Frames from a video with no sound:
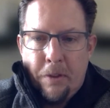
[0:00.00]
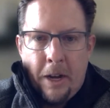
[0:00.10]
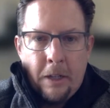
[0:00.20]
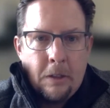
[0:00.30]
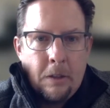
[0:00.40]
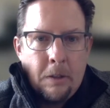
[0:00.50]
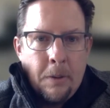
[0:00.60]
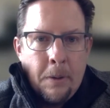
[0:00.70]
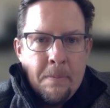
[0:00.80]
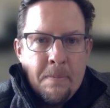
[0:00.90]
faster,
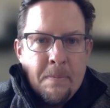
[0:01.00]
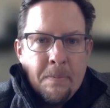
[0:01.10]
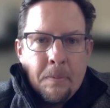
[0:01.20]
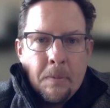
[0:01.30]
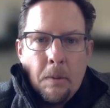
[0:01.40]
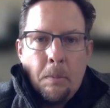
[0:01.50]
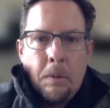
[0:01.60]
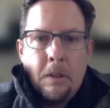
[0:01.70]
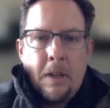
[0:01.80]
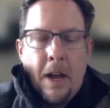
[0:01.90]

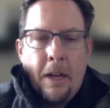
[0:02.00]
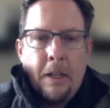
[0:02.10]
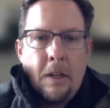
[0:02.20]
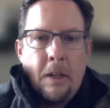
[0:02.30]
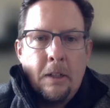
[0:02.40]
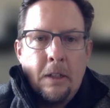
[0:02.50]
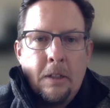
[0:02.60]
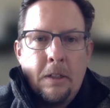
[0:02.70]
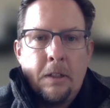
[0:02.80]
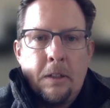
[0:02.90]
but the science on
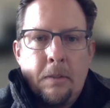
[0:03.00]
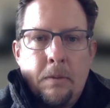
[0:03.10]
this is